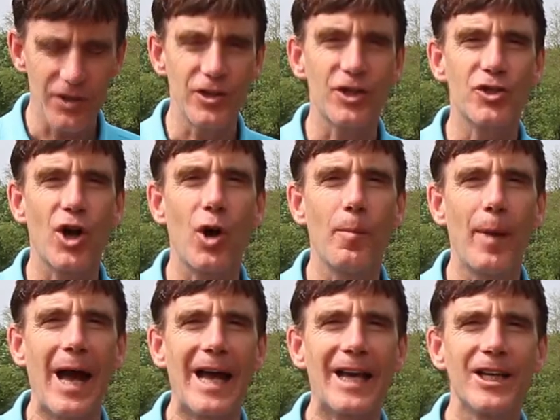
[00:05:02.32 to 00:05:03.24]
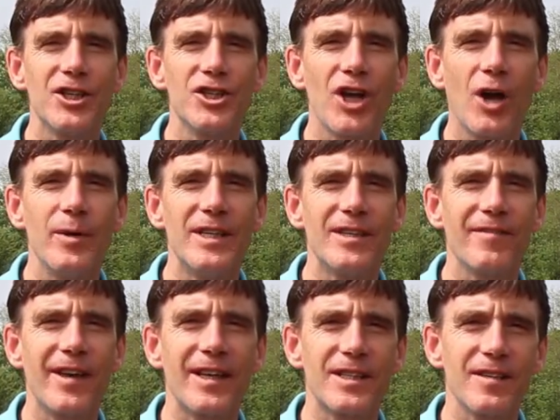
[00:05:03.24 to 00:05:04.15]
The trial pack has shown its
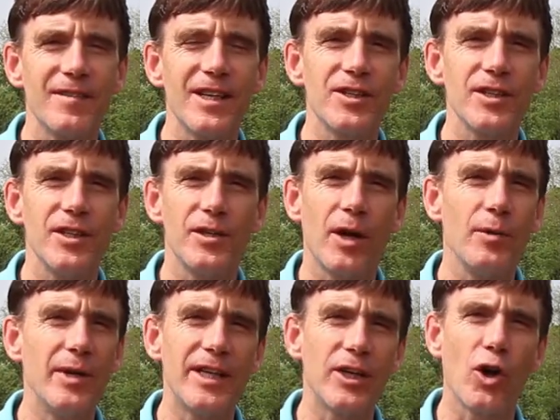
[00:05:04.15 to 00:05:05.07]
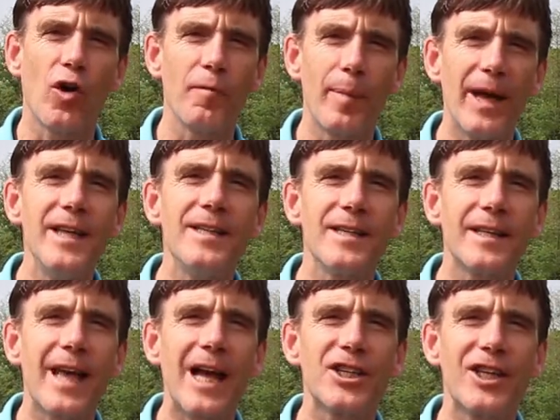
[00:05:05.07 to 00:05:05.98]
effectiveness. You don't need a lot of bait to
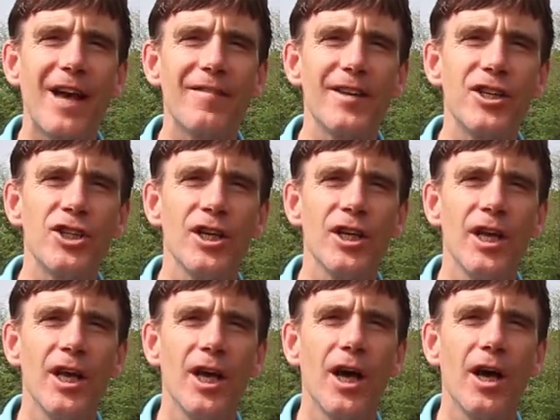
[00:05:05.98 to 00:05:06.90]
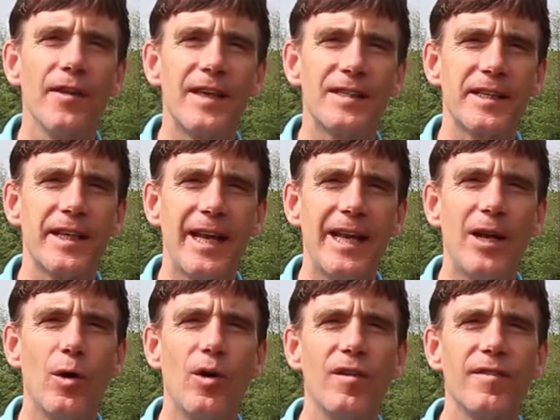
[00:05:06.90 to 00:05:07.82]
catch catfish. There's a
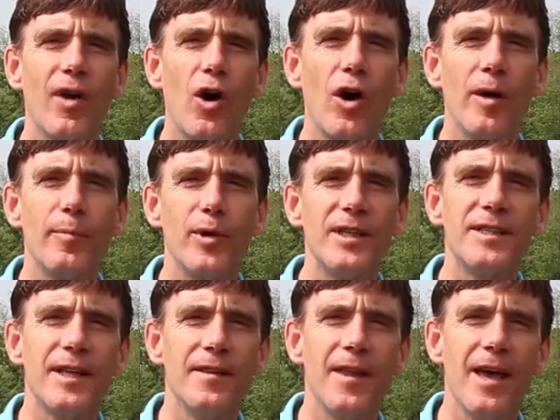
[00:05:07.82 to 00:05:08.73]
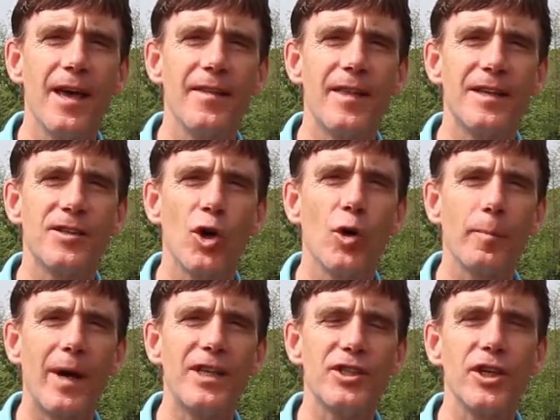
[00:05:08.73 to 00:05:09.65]
kilo of hybrids in there. There's the hook
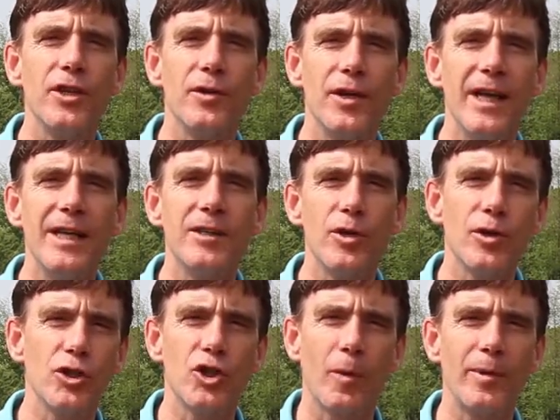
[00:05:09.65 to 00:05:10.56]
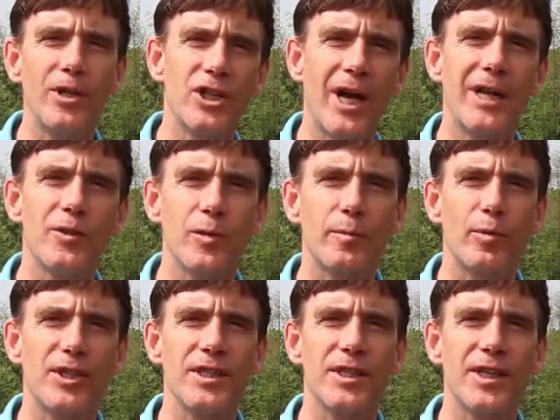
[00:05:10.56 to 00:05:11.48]
baits that you need. You can chop and change with the
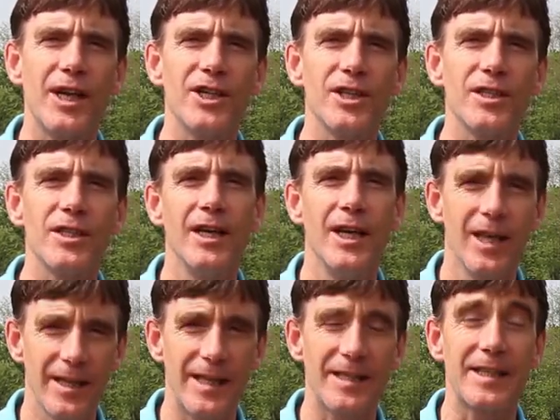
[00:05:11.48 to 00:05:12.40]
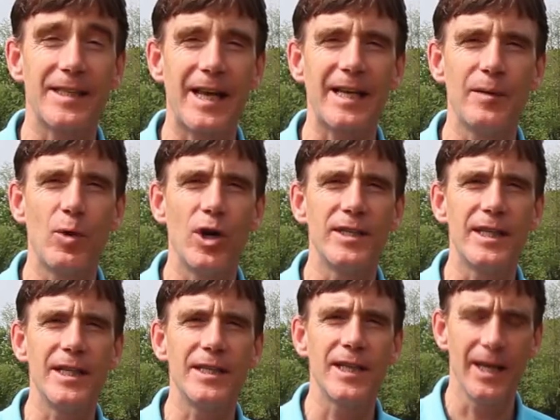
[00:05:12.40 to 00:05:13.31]
presentations. That's exactly what I
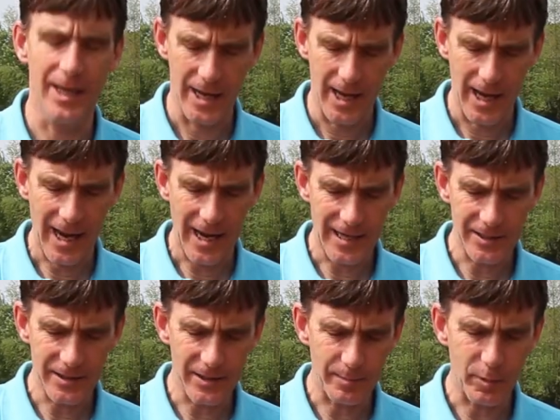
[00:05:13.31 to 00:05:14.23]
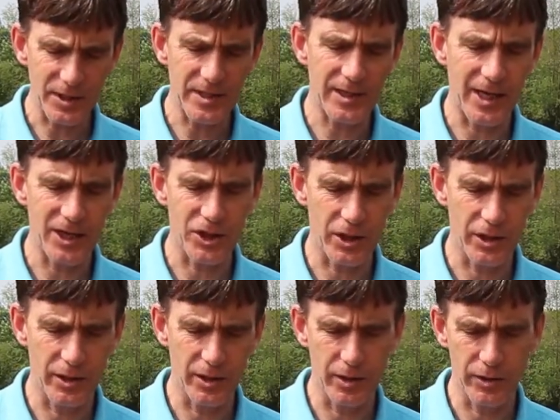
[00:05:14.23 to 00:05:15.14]
did. And the presentation
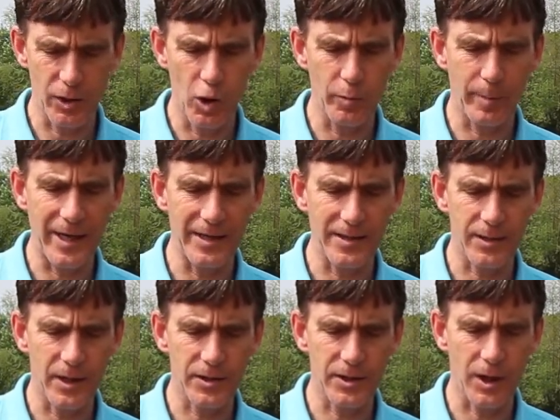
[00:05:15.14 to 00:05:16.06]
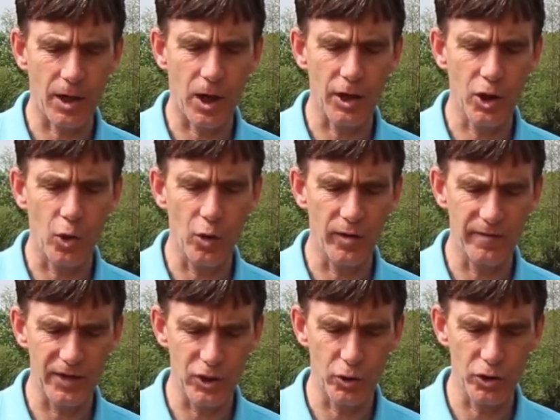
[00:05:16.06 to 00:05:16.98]
and the hook baits that I caught the
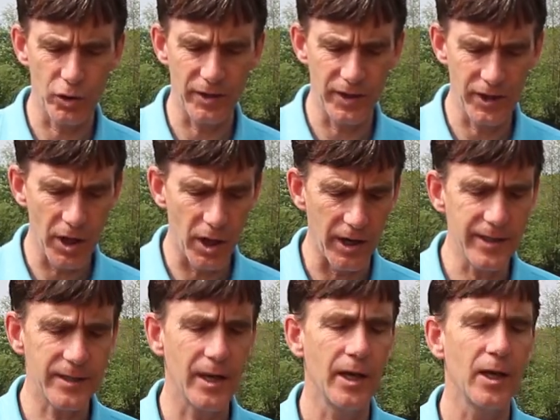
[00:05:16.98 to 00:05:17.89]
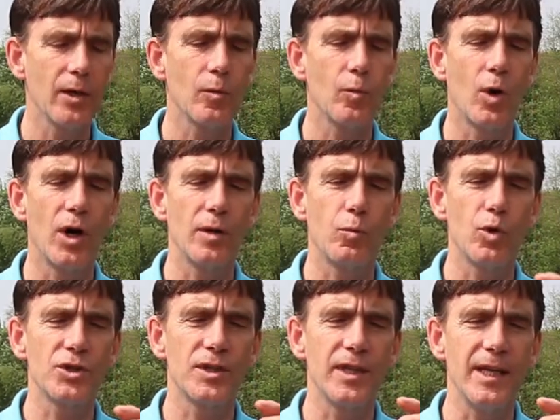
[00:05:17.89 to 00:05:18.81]
fish on during the night
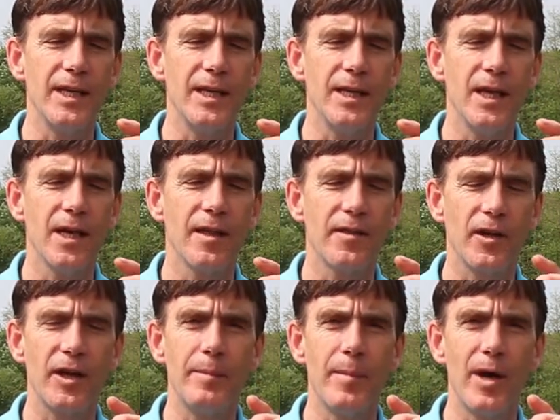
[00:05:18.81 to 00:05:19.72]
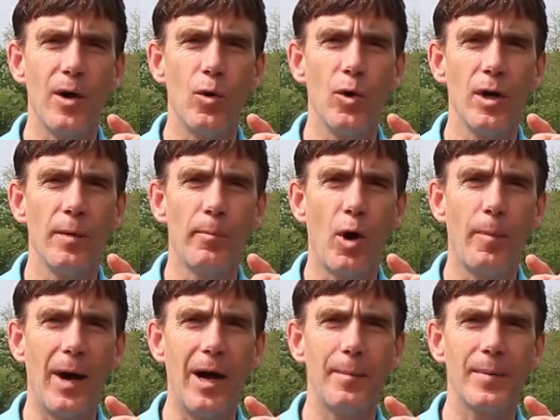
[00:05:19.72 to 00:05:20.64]
was the 30mm
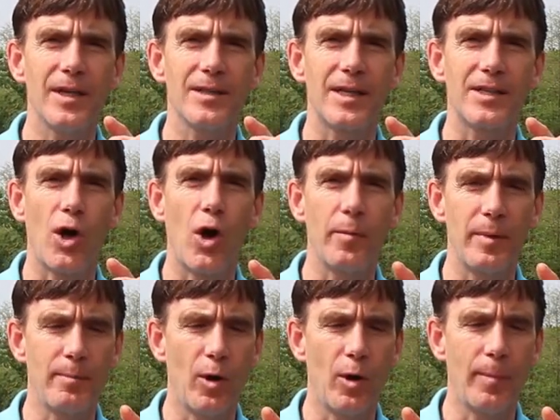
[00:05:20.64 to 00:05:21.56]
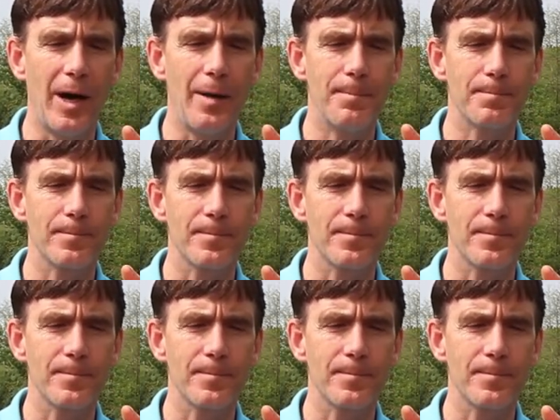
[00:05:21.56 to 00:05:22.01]
pop-up. So it's a hybrid pop-up.